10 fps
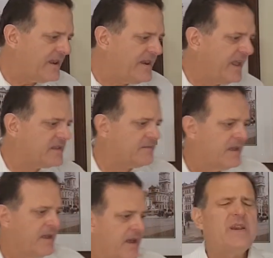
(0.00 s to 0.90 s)
Next,
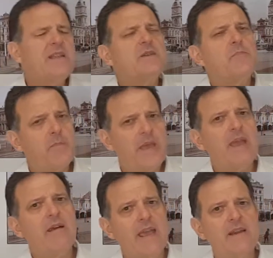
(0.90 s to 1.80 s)
we need to
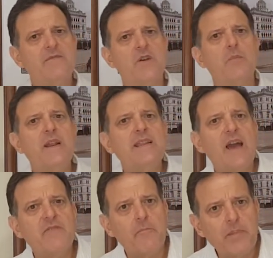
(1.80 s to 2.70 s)
prepare ahead of time. We need to
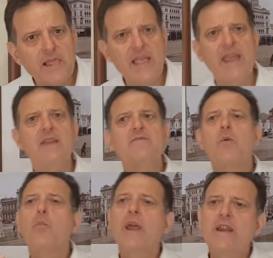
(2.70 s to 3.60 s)
have a plan
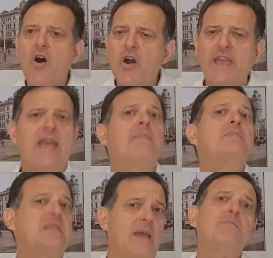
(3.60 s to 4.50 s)
for when I
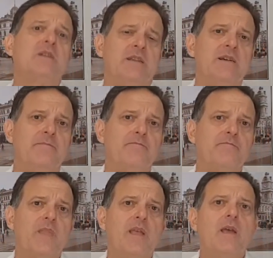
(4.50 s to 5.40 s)
am tempted.
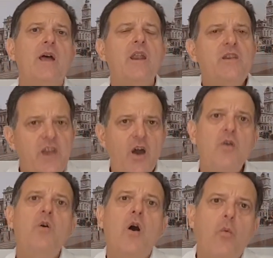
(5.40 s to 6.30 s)

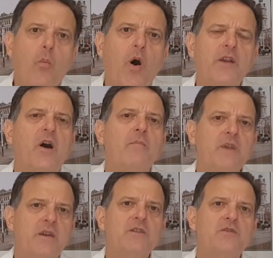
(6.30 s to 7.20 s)
Know what I'm
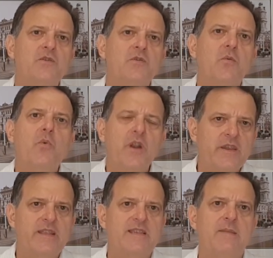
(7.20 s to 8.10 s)
going to do when I
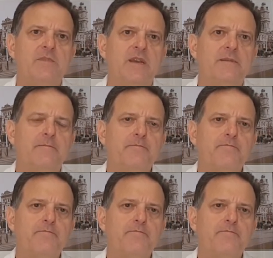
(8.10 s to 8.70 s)
get tempted.